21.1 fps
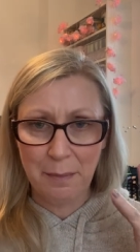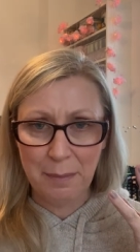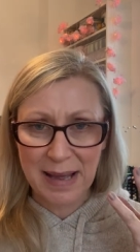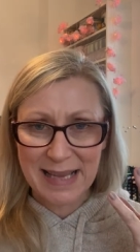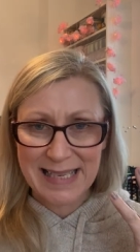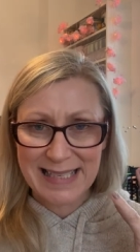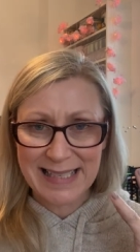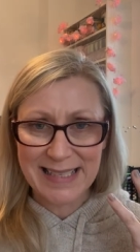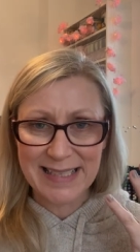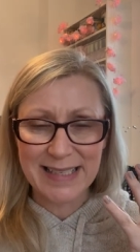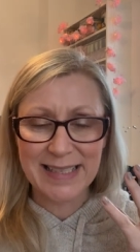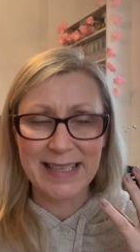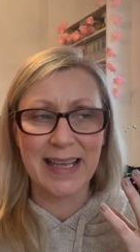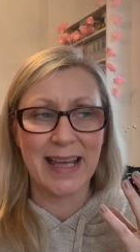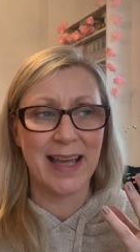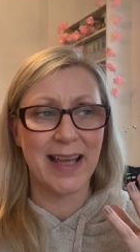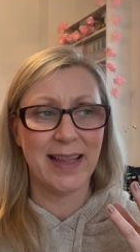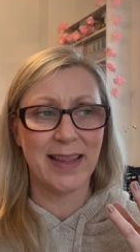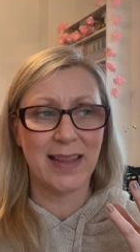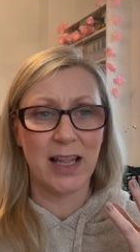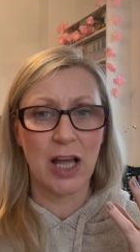my
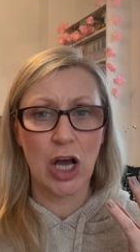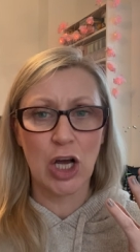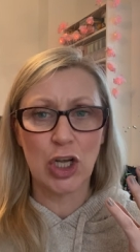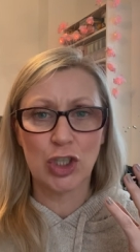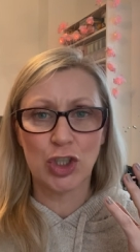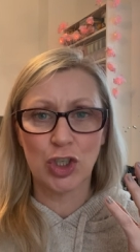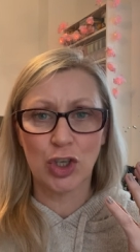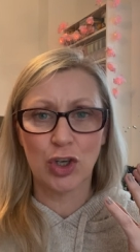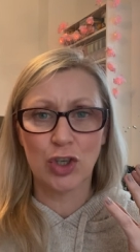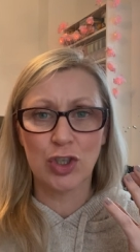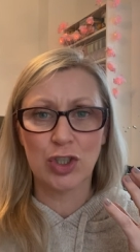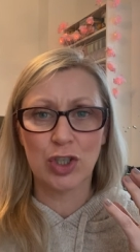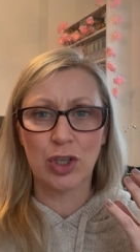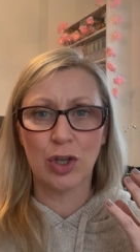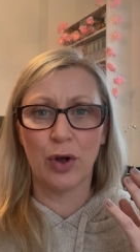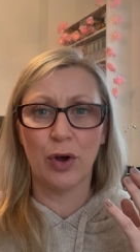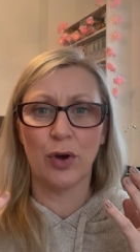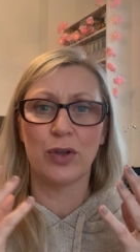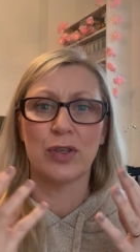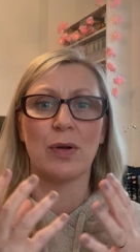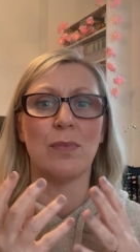skin just
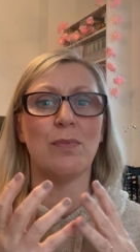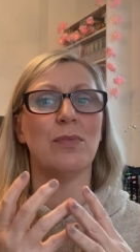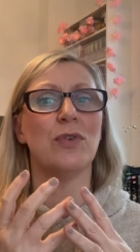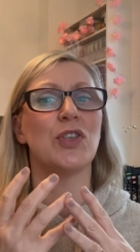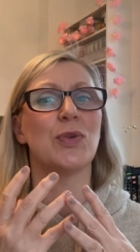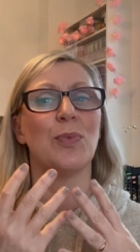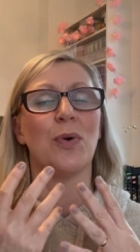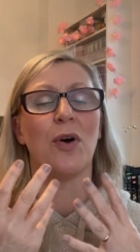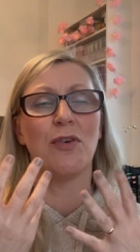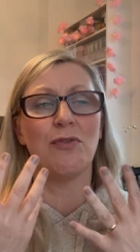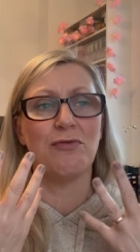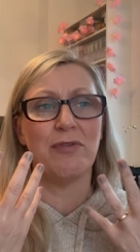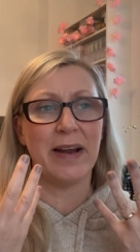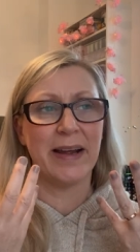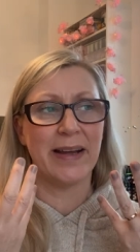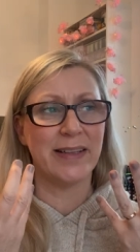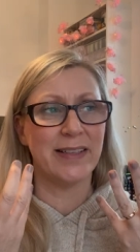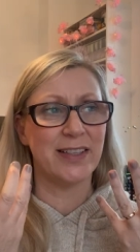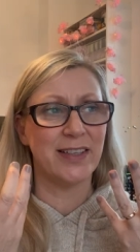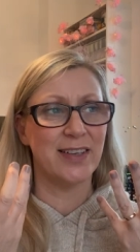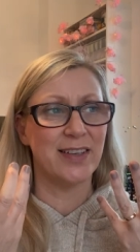looks much more
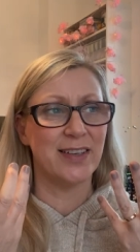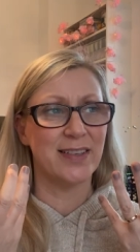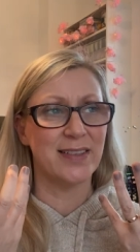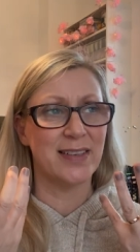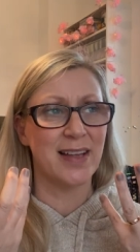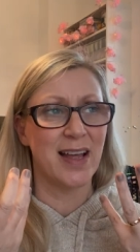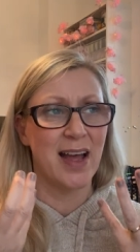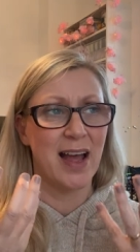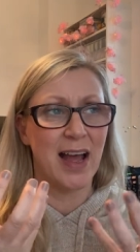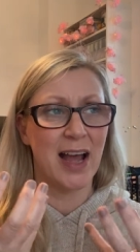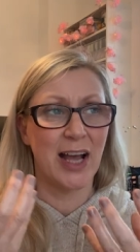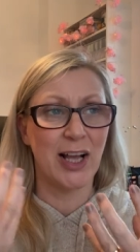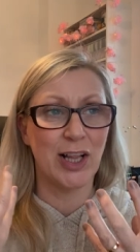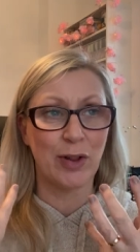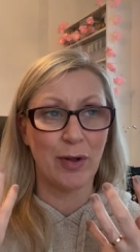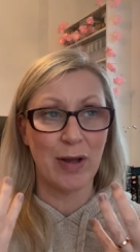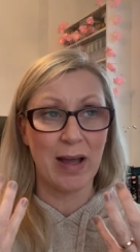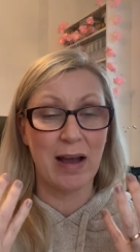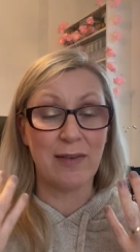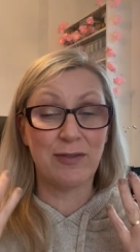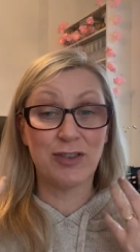radiant and
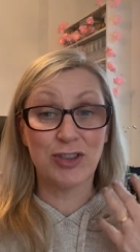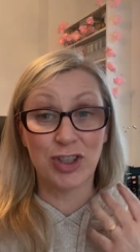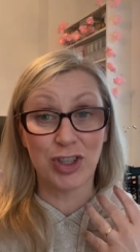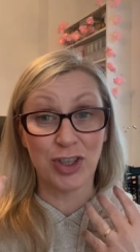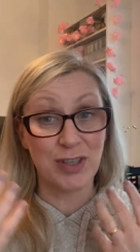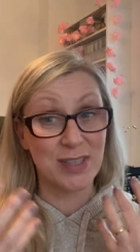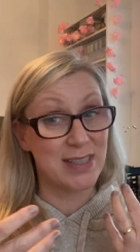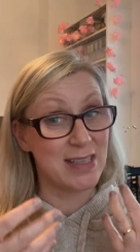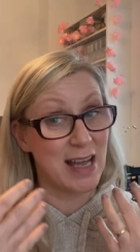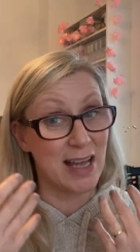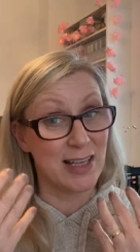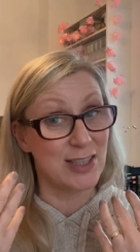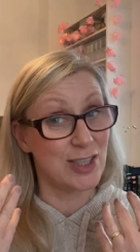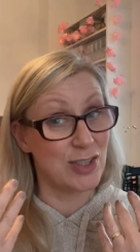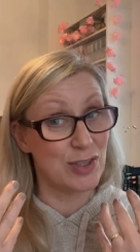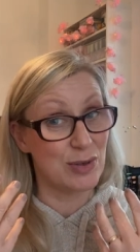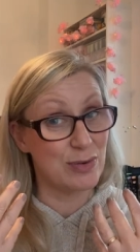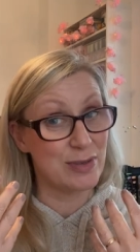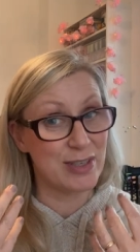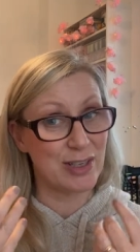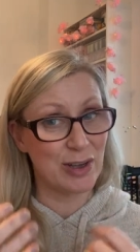glowy. I've just
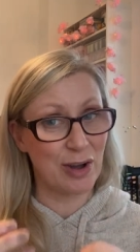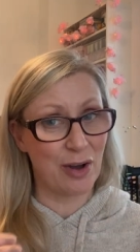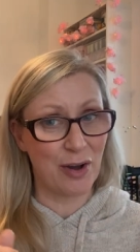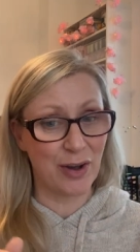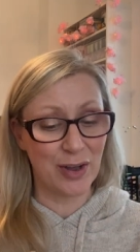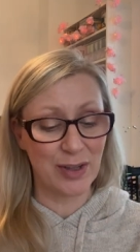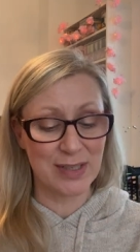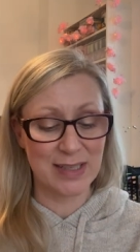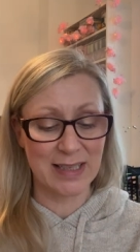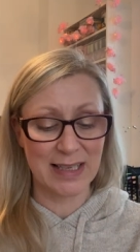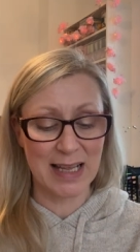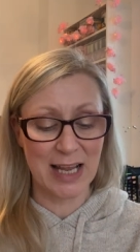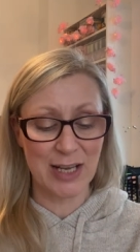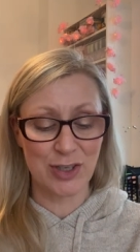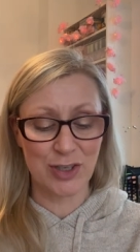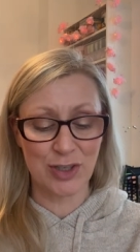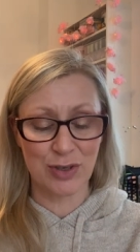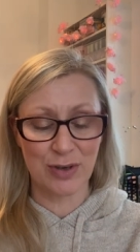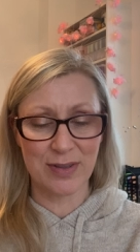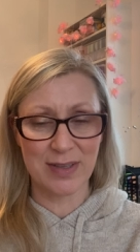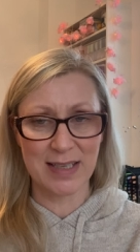started using oils again
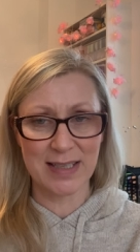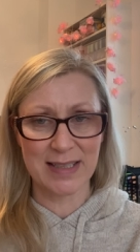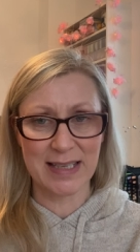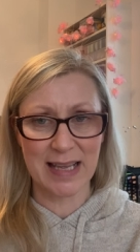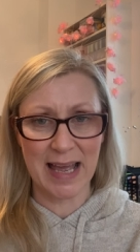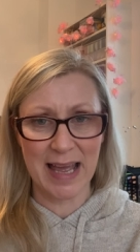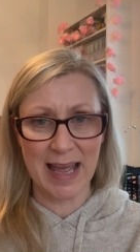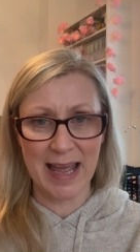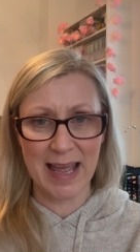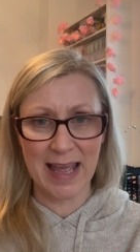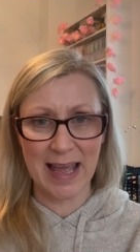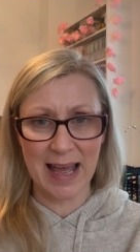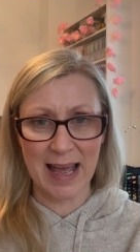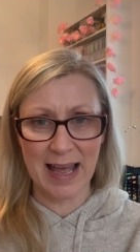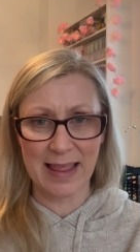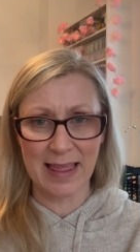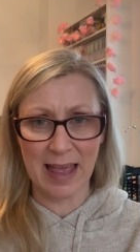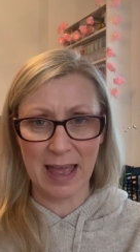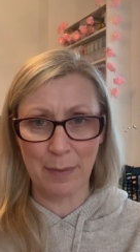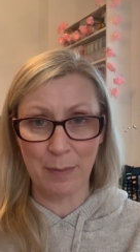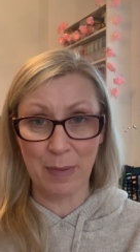during the day,
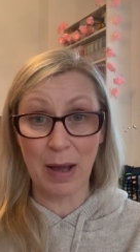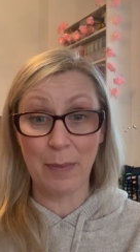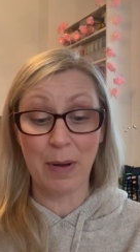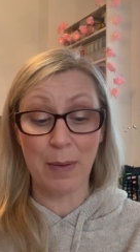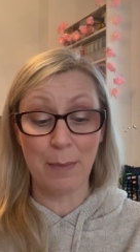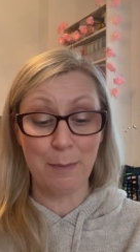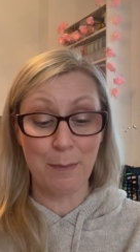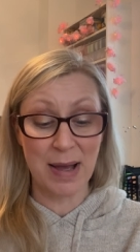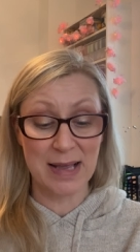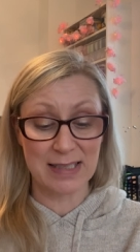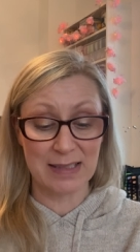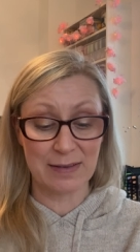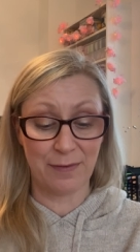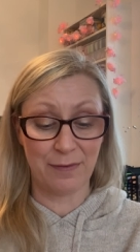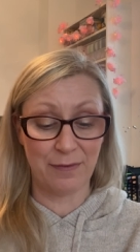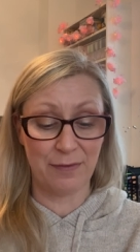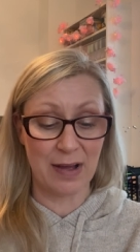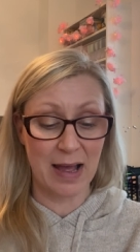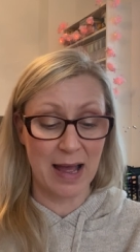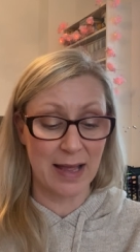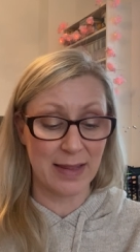and I'm a massive
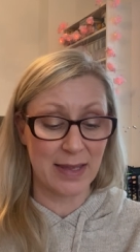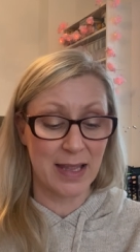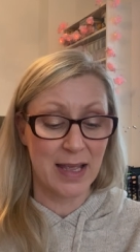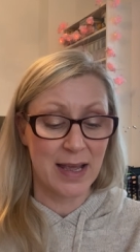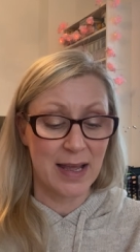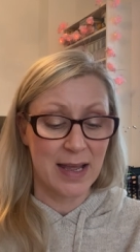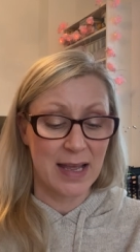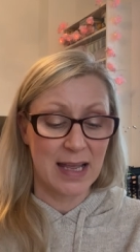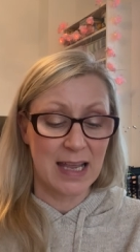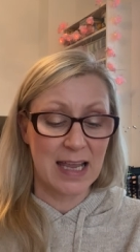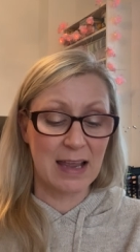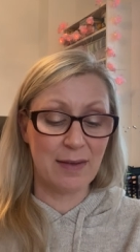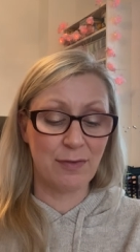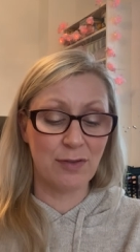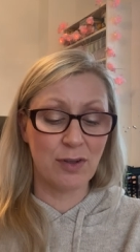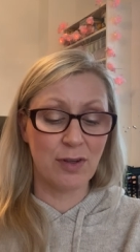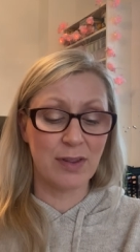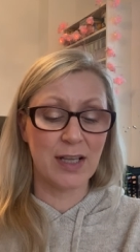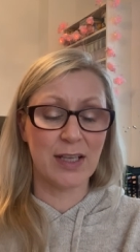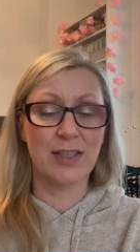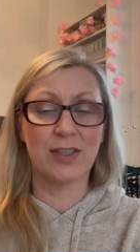fan. Even
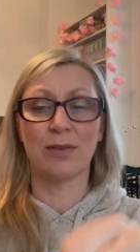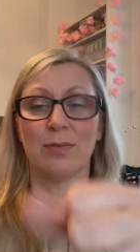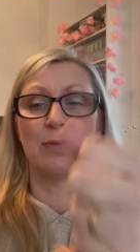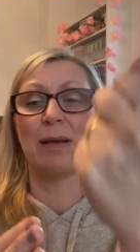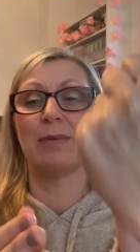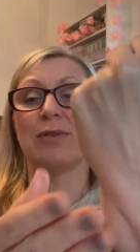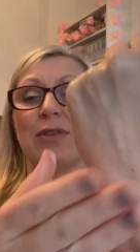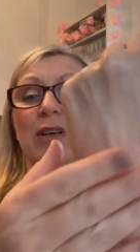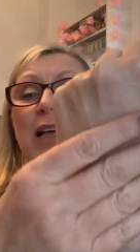though they can sometimes